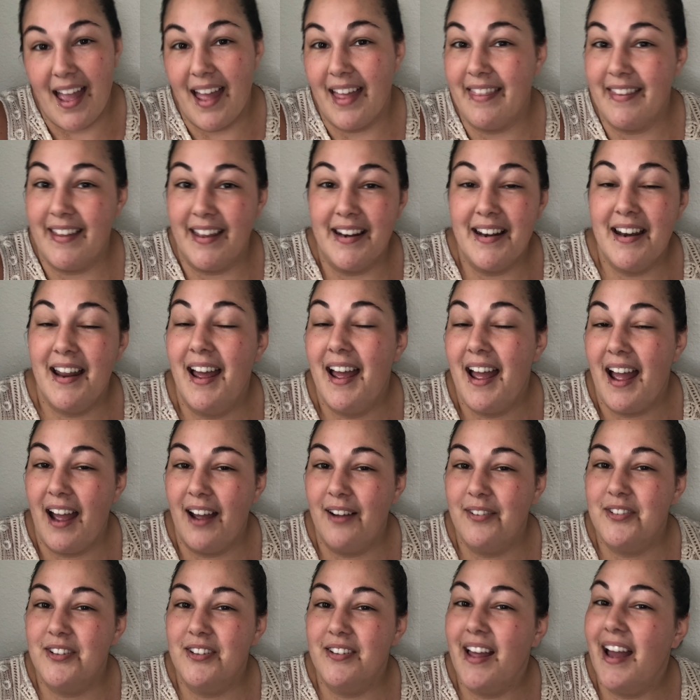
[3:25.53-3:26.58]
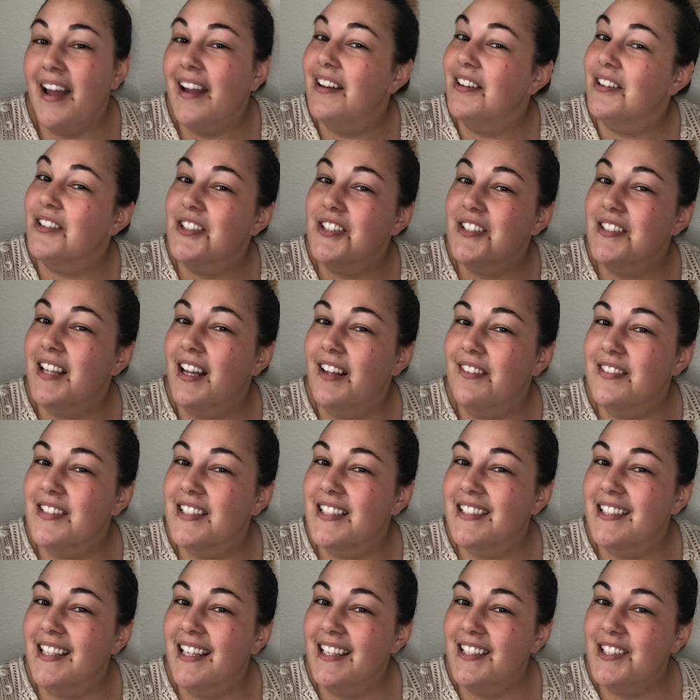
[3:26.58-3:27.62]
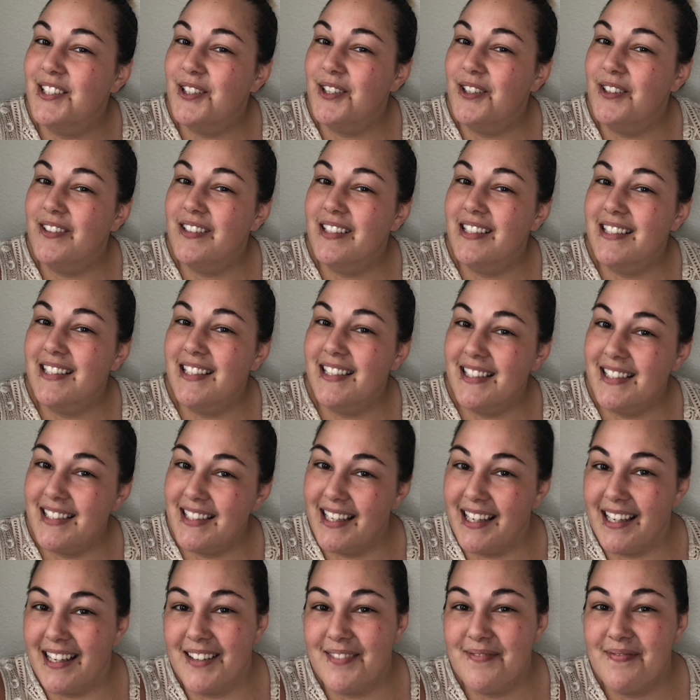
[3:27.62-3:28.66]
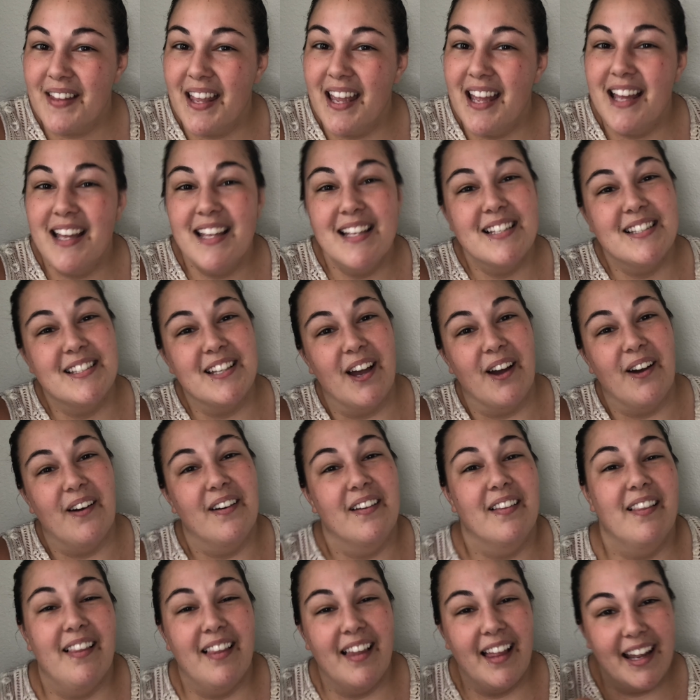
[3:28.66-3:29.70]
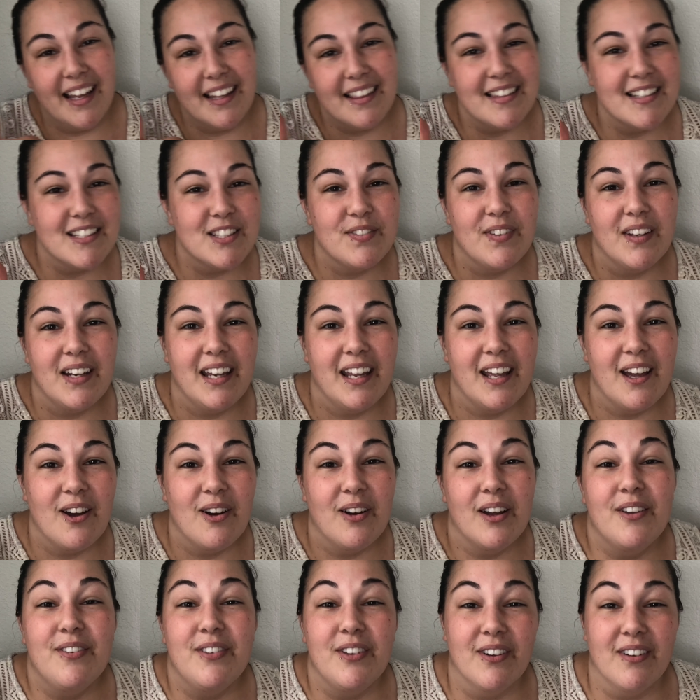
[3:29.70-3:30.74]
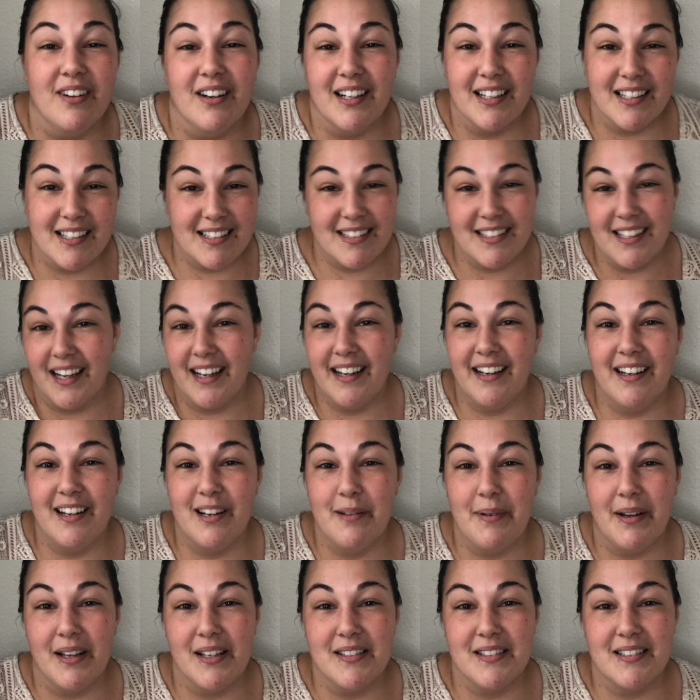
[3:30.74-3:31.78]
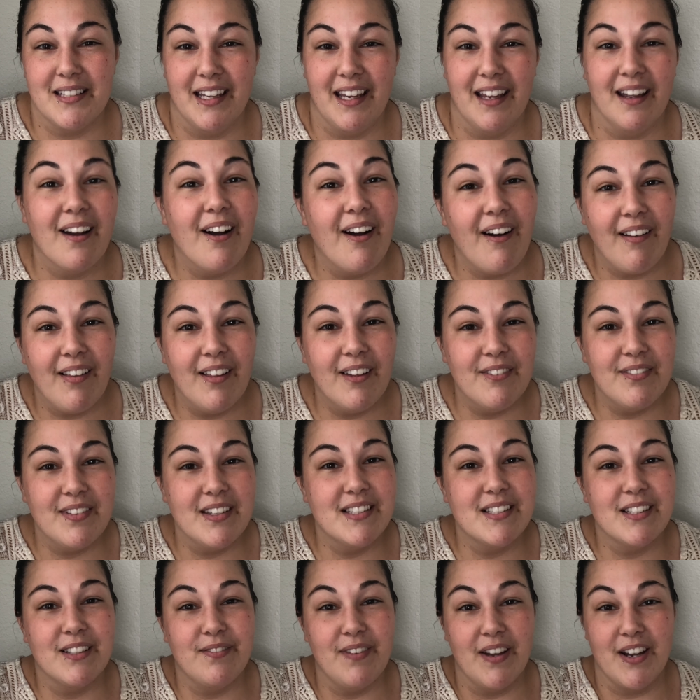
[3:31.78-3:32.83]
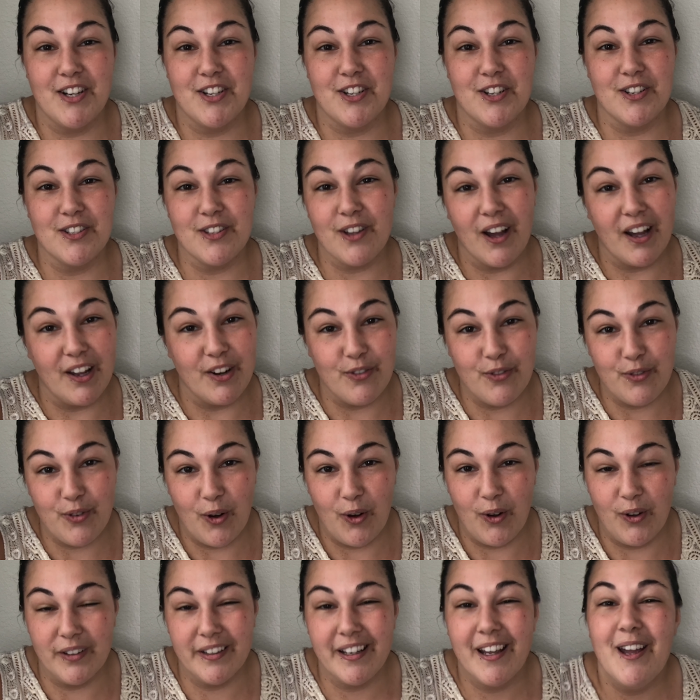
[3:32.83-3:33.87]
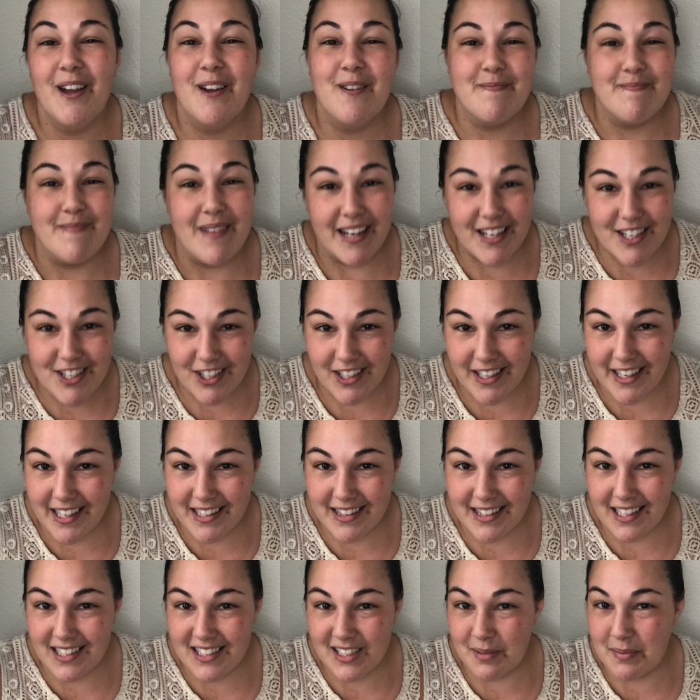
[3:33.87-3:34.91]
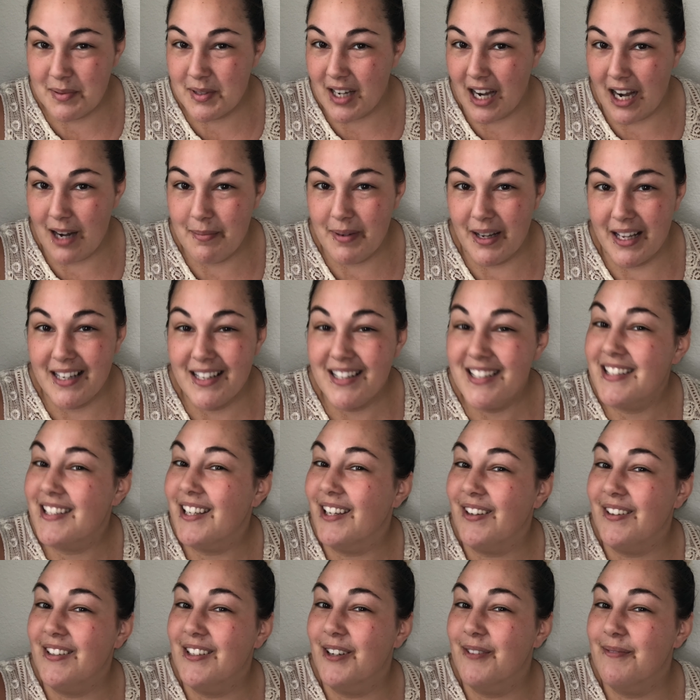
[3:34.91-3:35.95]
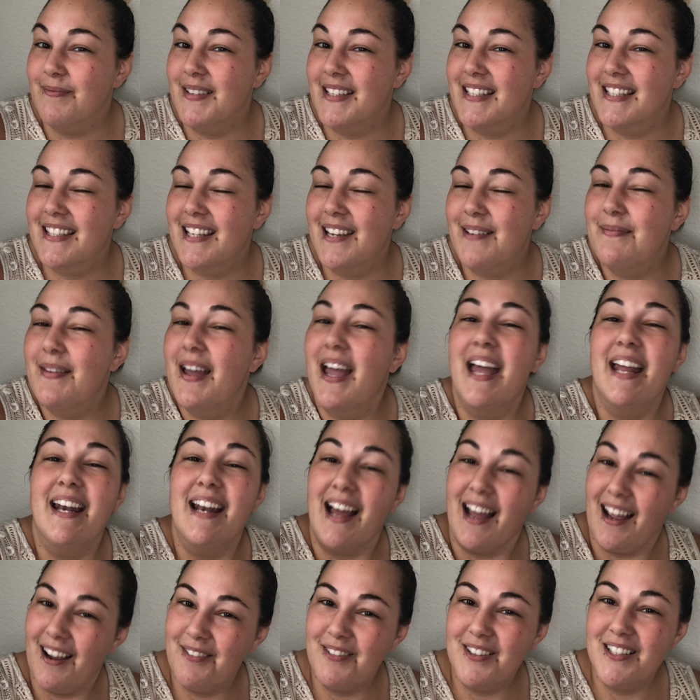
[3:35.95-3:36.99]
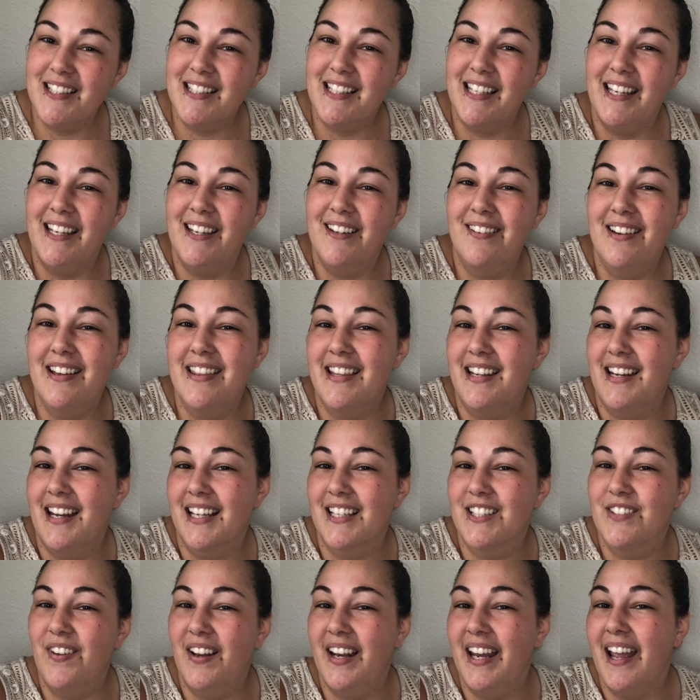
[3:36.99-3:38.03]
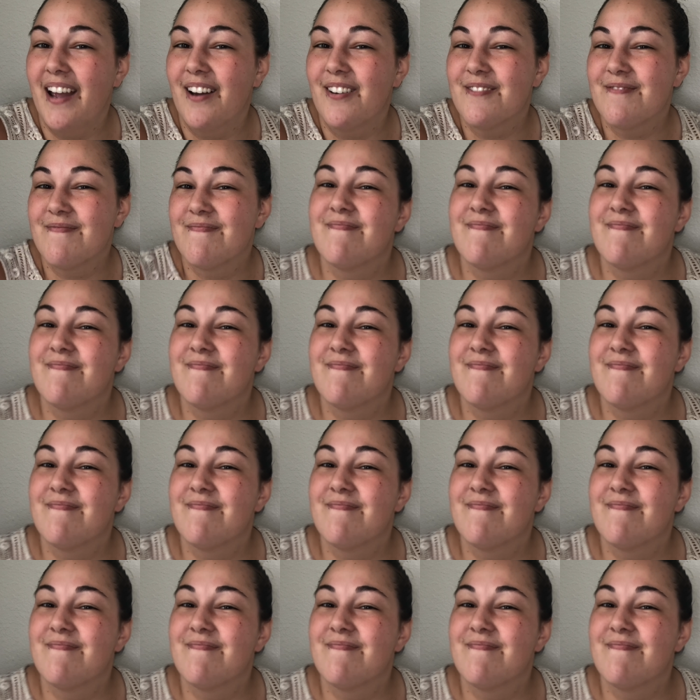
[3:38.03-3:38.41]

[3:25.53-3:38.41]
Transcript: And then after that, you'll just have to stay tuned to see. So like this video if you are excited about seeing all of these adventures unfold. Make sure to hit that subscribe button so you don't miss them, and I will see you in the next video.